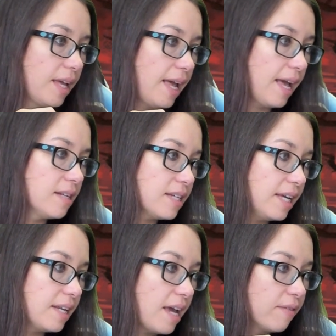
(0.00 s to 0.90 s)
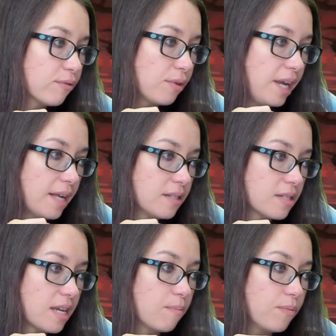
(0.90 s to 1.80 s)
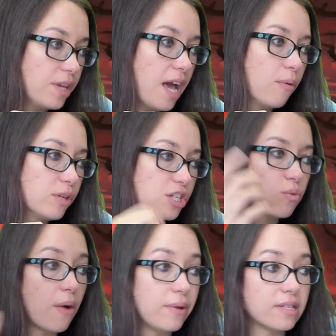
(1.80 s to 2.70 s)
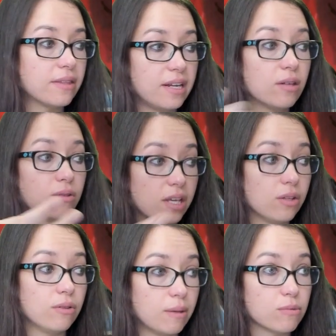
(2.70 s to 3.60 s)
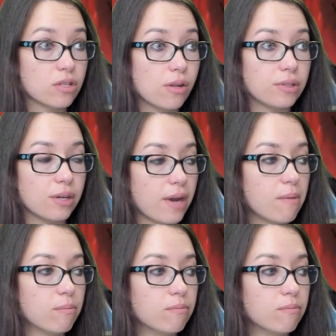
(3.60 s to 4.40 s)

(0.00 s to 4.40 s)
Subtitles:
And it every end step. Yeah, which is why we said that it'll kill them slowly, right?